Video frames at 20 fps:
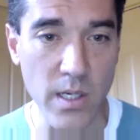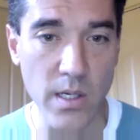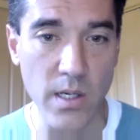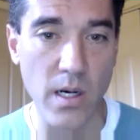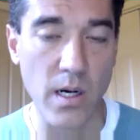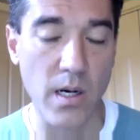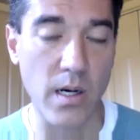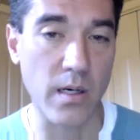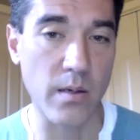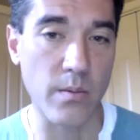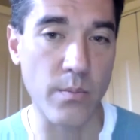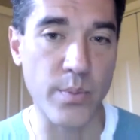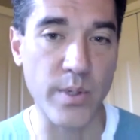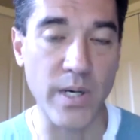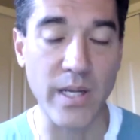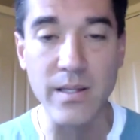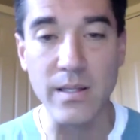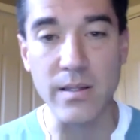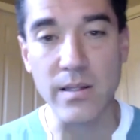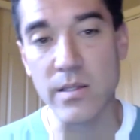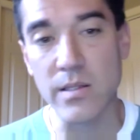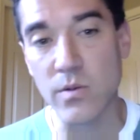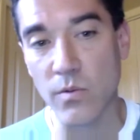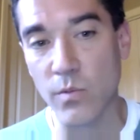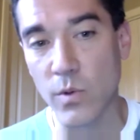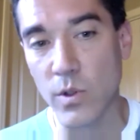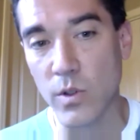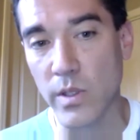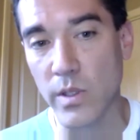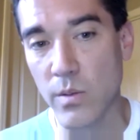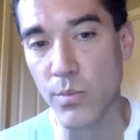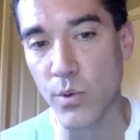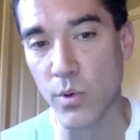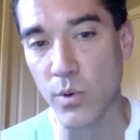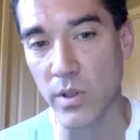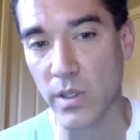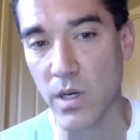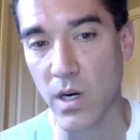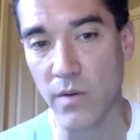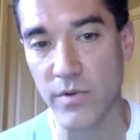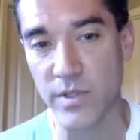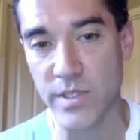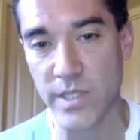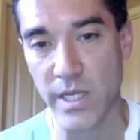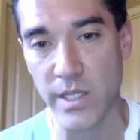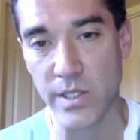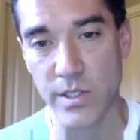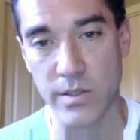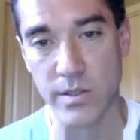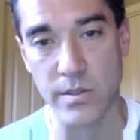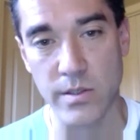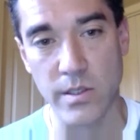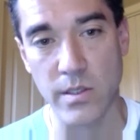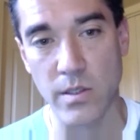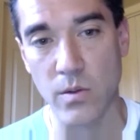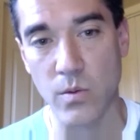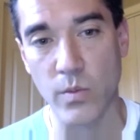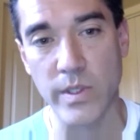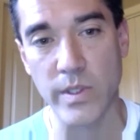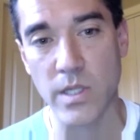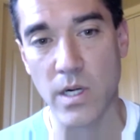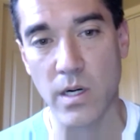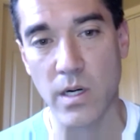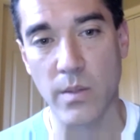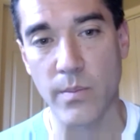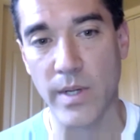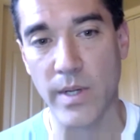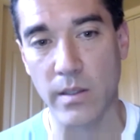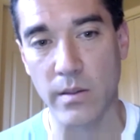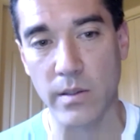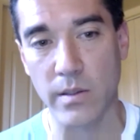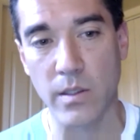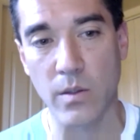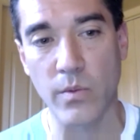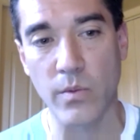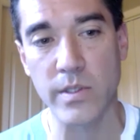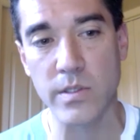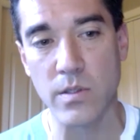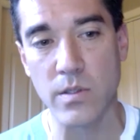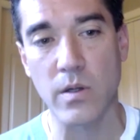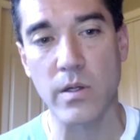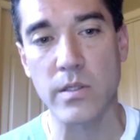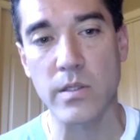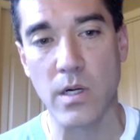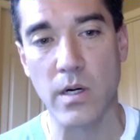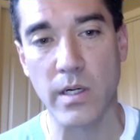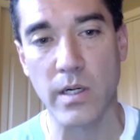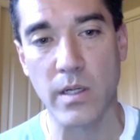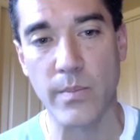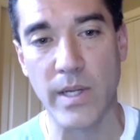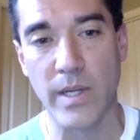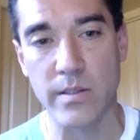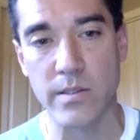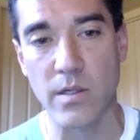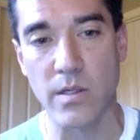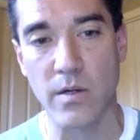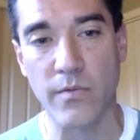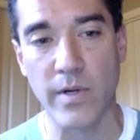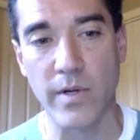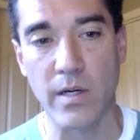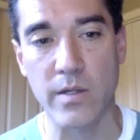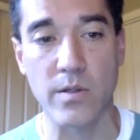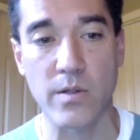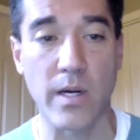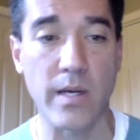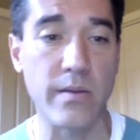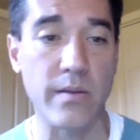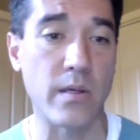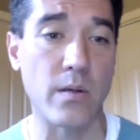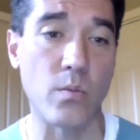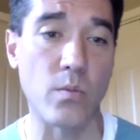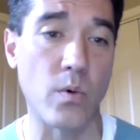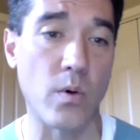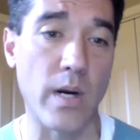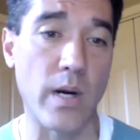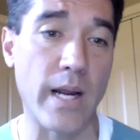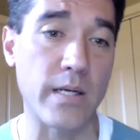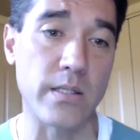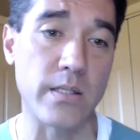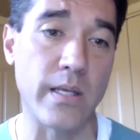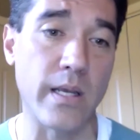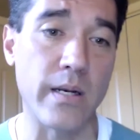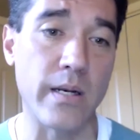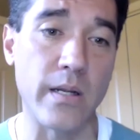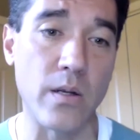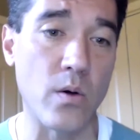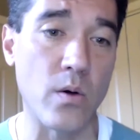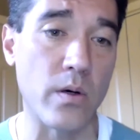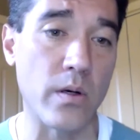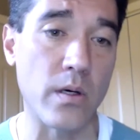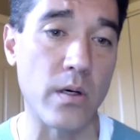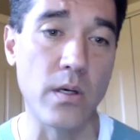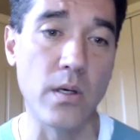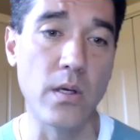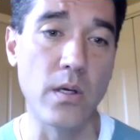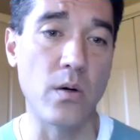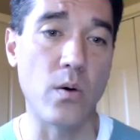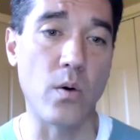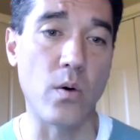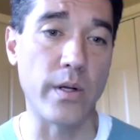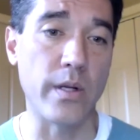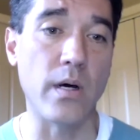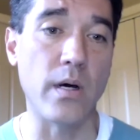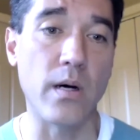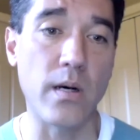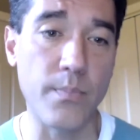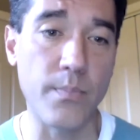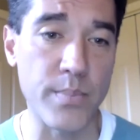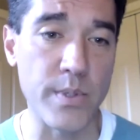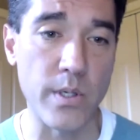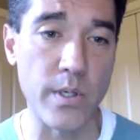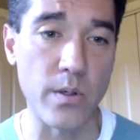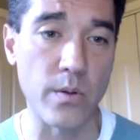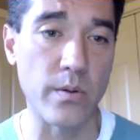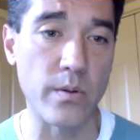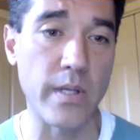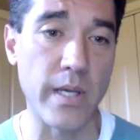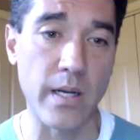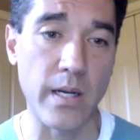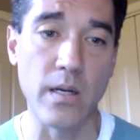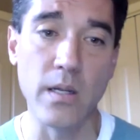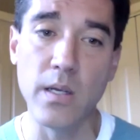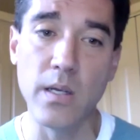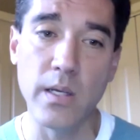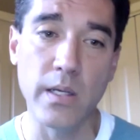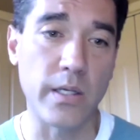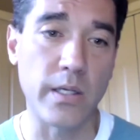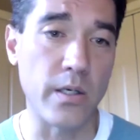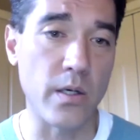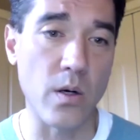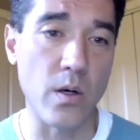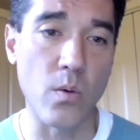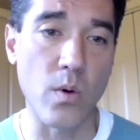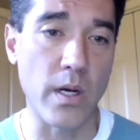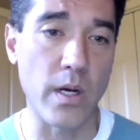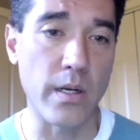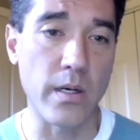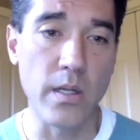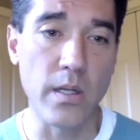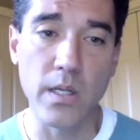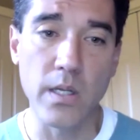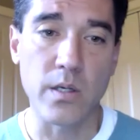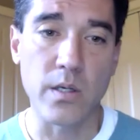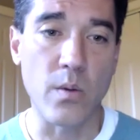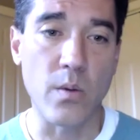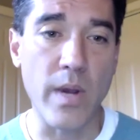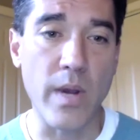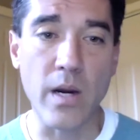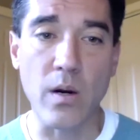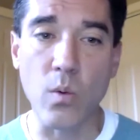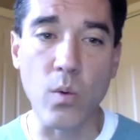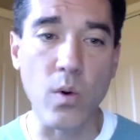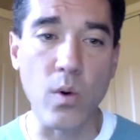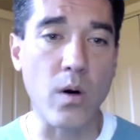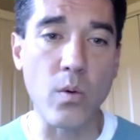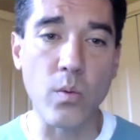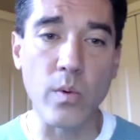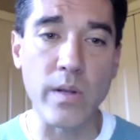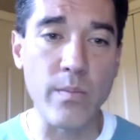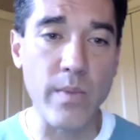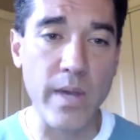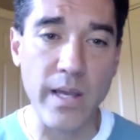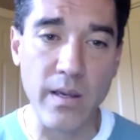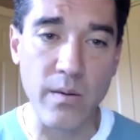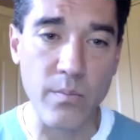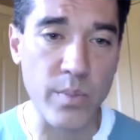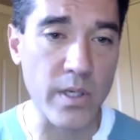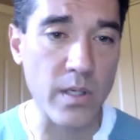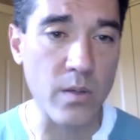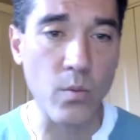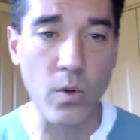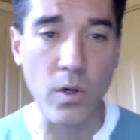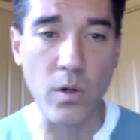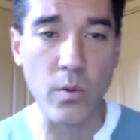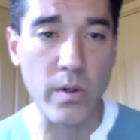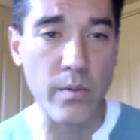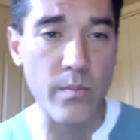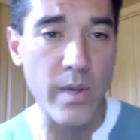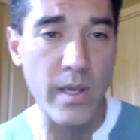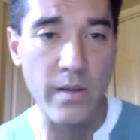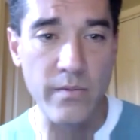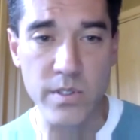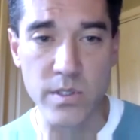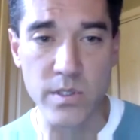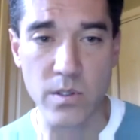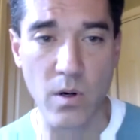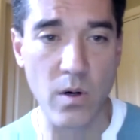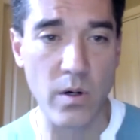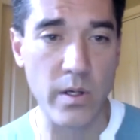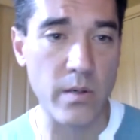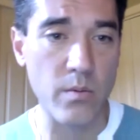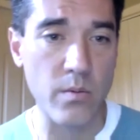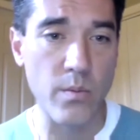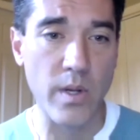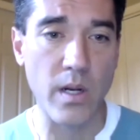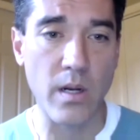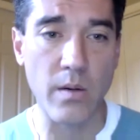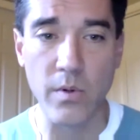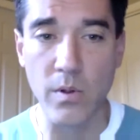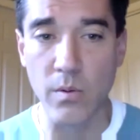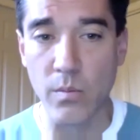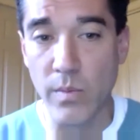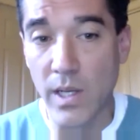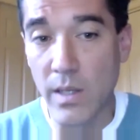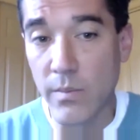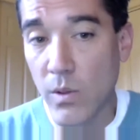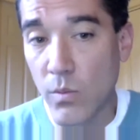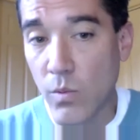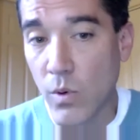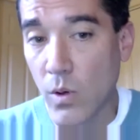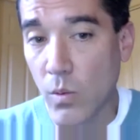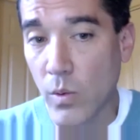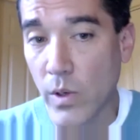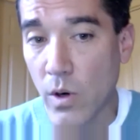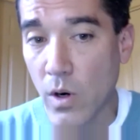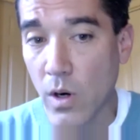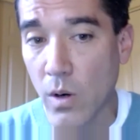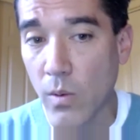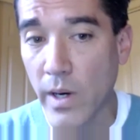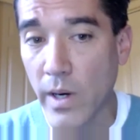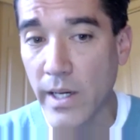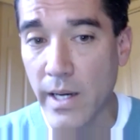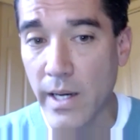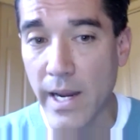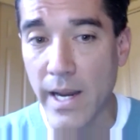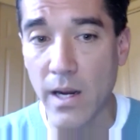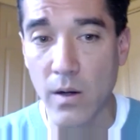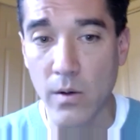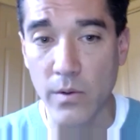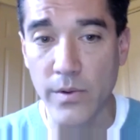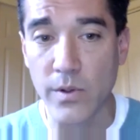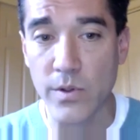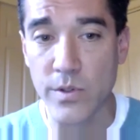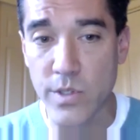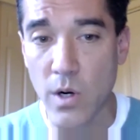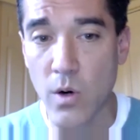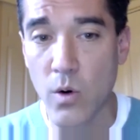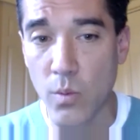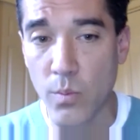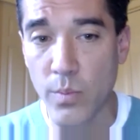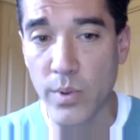But I think these are really important conversations, you know, and we talk about, you know, we started talking about self-care. So I think we're actually ending on an up note that, you know what, no matter where we may have been, where we may have started, maybe where we are right now, there's hope